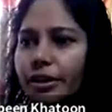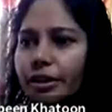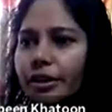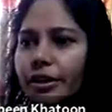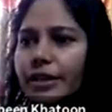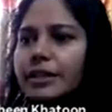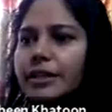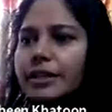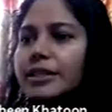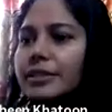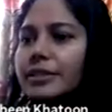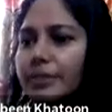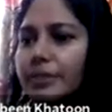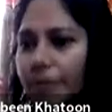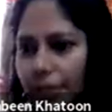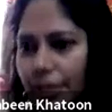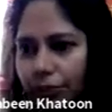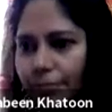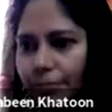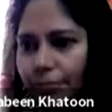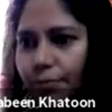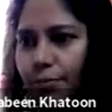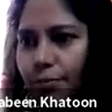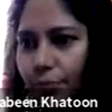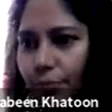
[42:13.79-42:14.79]
It is
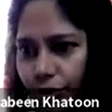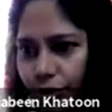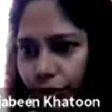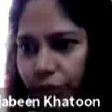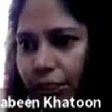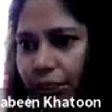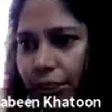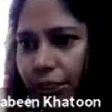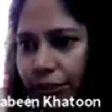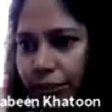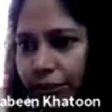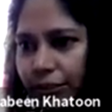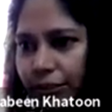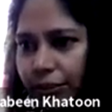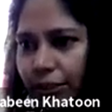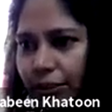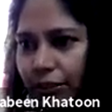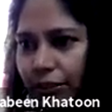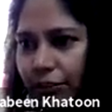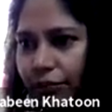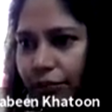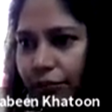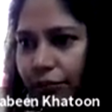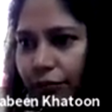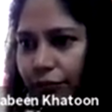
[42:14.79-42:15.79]
unclosed
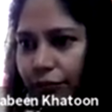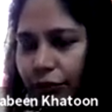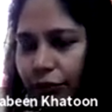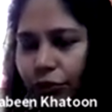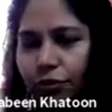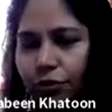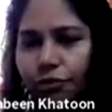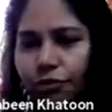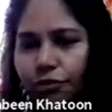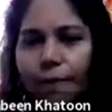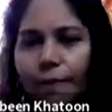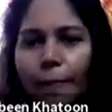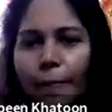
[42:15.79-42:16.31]
necessary you know